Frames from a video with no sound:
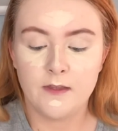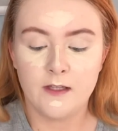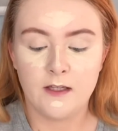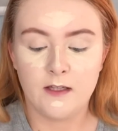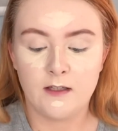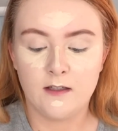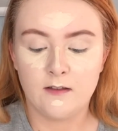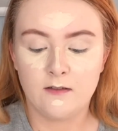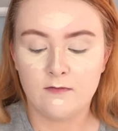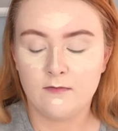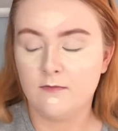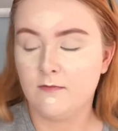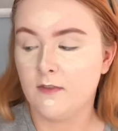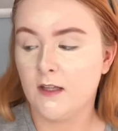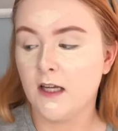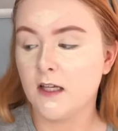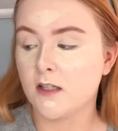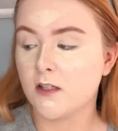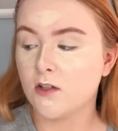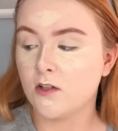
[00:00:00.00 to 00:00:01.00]
Like,
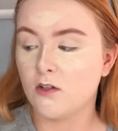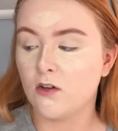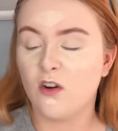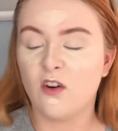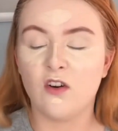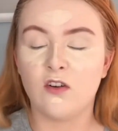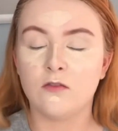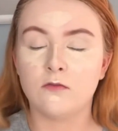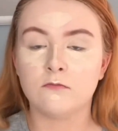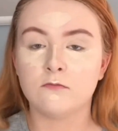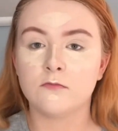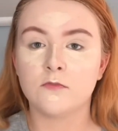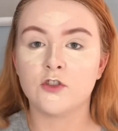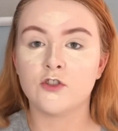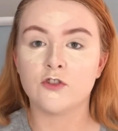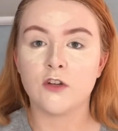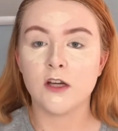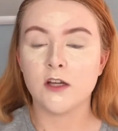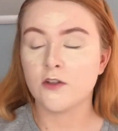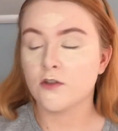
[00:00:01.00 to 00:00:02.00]
that's not
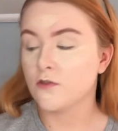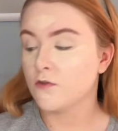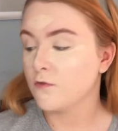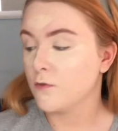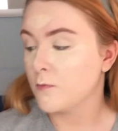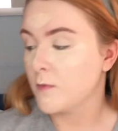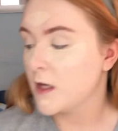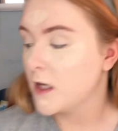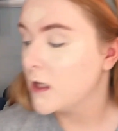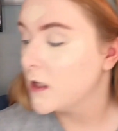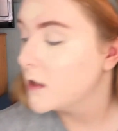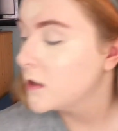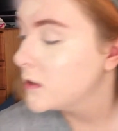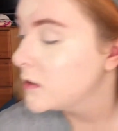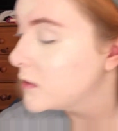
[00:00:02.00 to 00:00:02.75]
strange for me.